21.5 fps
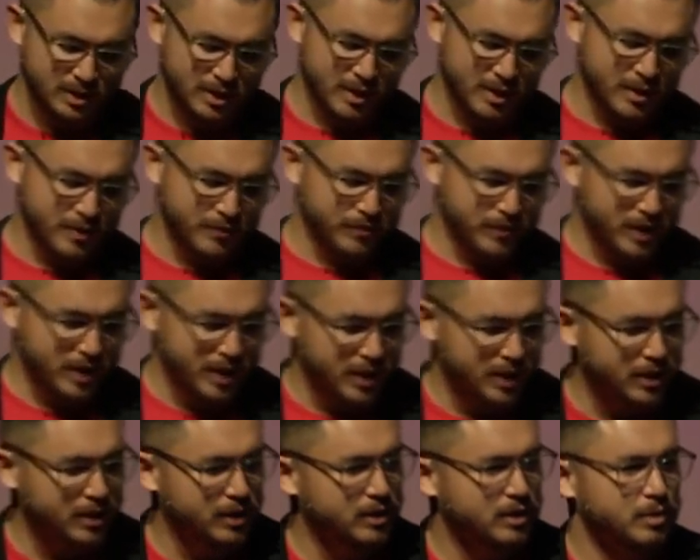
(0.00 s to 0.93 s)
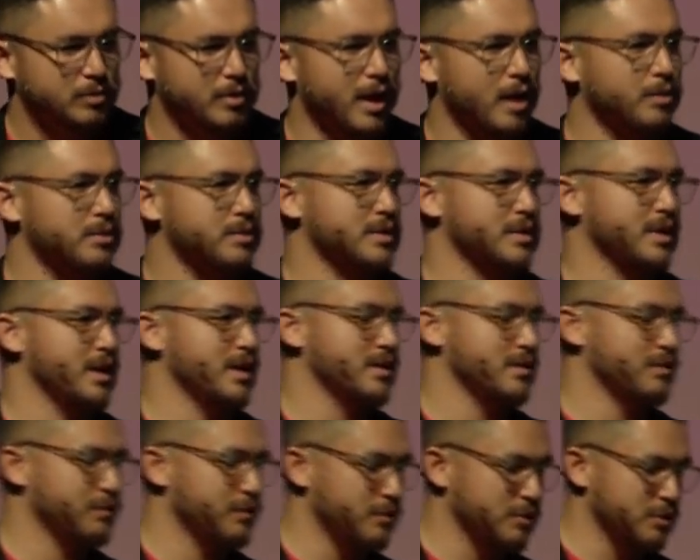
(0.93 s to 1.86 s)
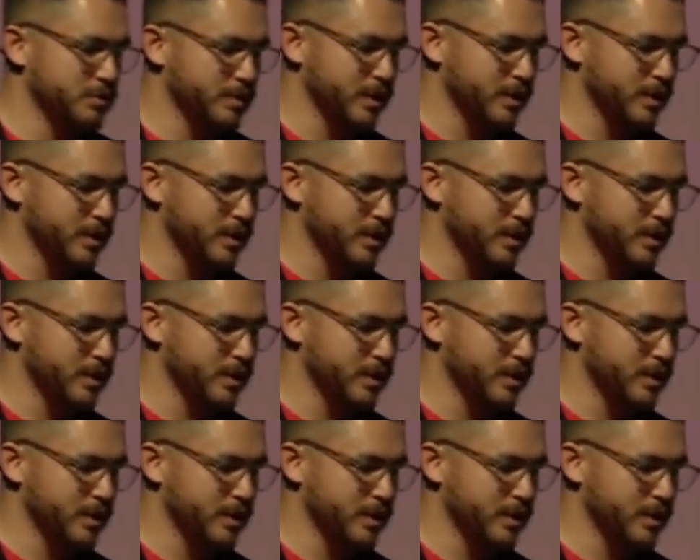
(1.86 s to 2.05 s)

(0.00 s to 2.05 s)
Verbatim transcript: The Bible says in 1